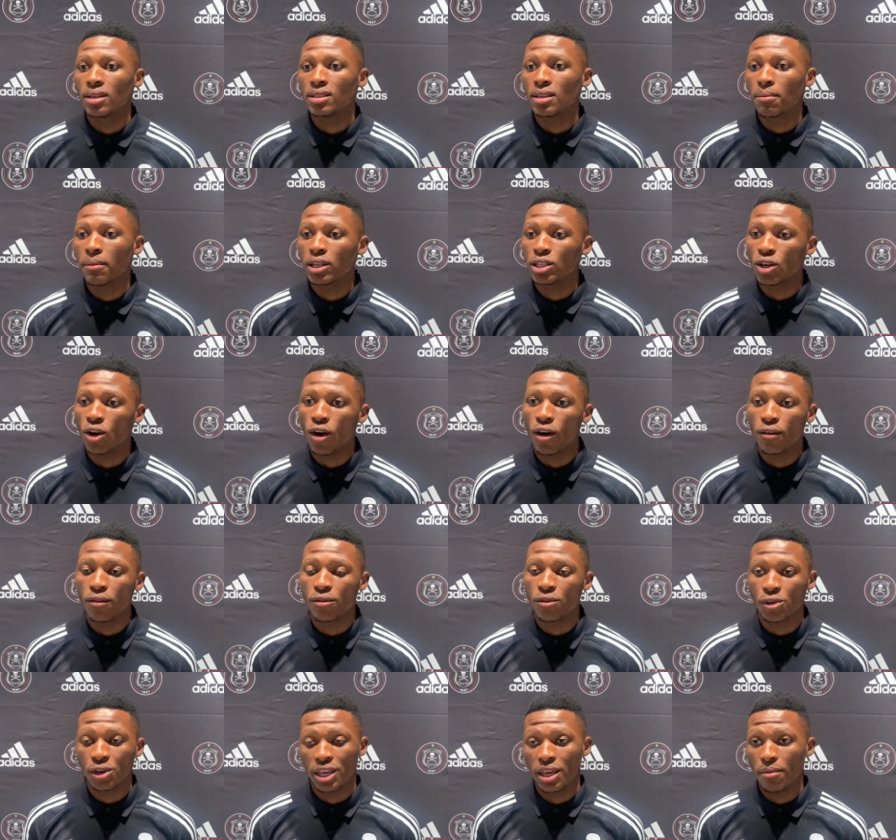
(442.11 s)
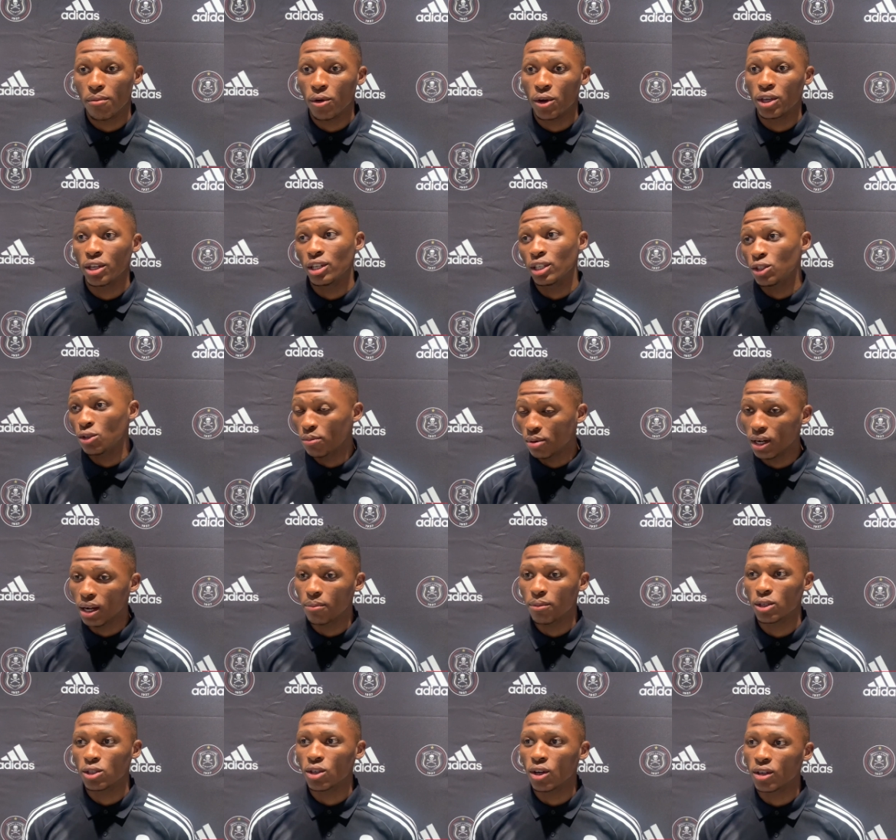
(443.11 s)
a matter of, okay, boy, you need to pull up
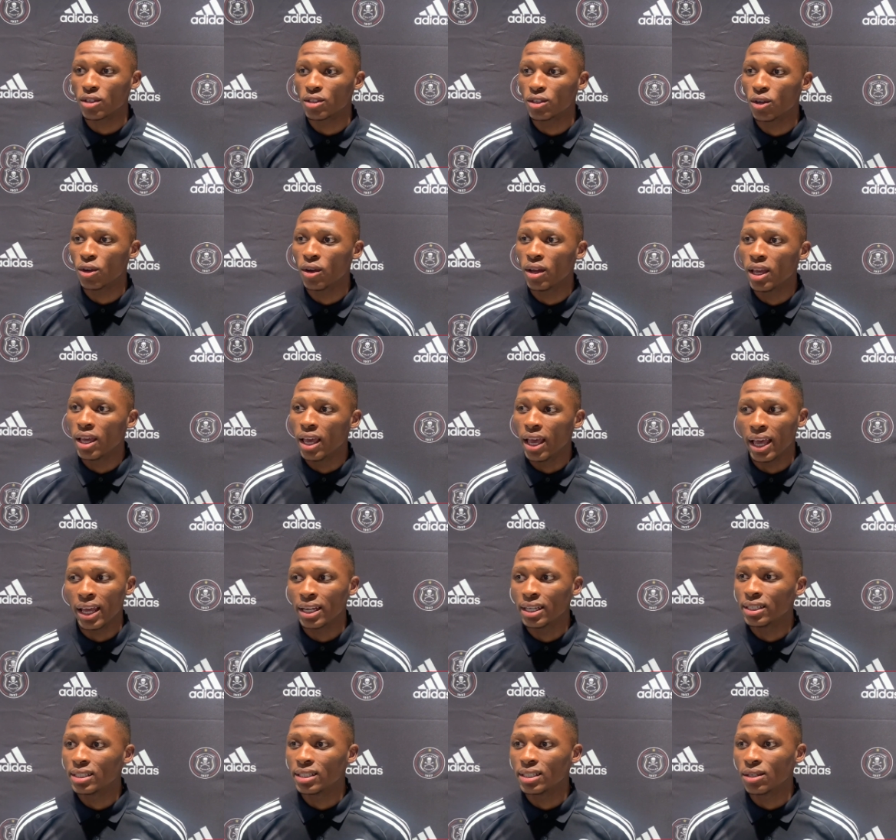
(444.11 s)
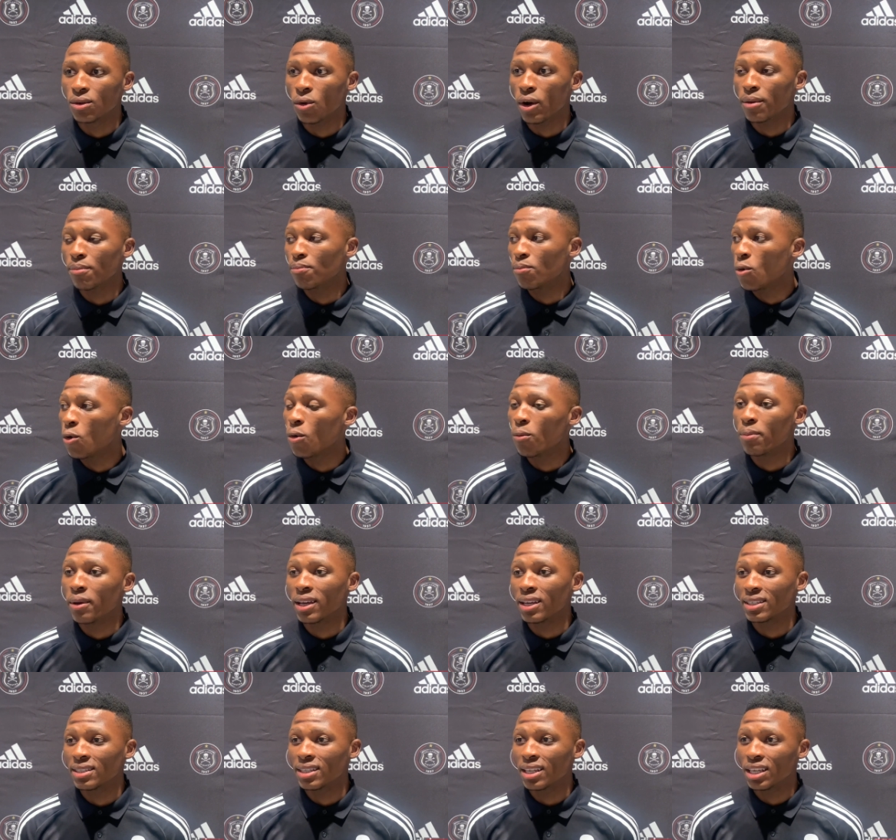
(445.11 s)
your socks, and what more
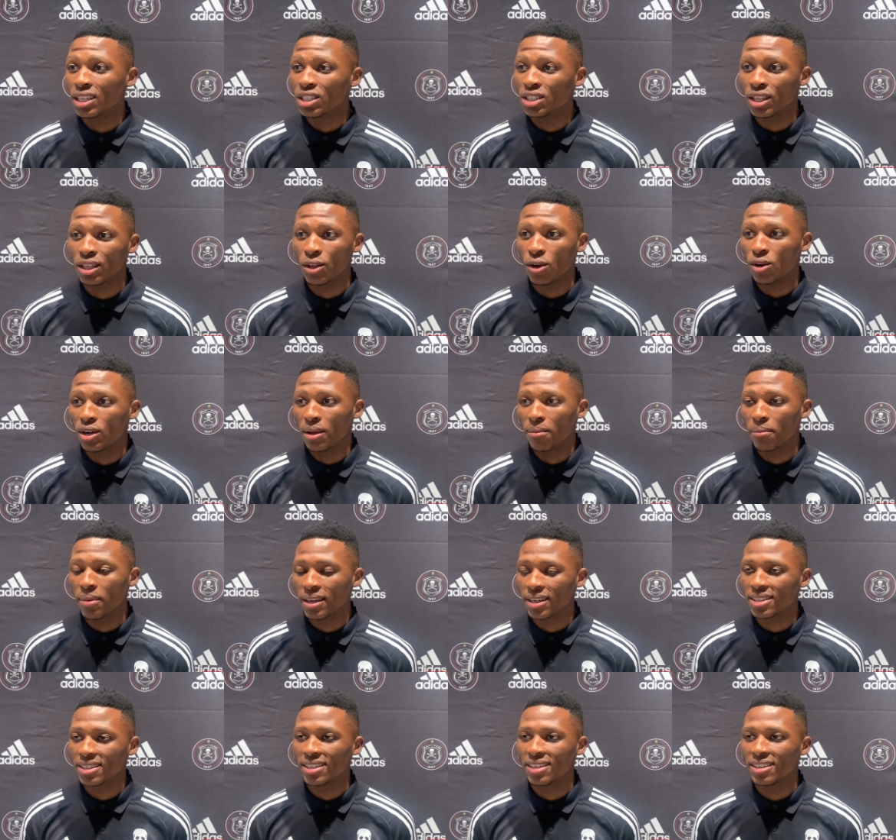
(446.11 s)
bigger stage than the Olympics?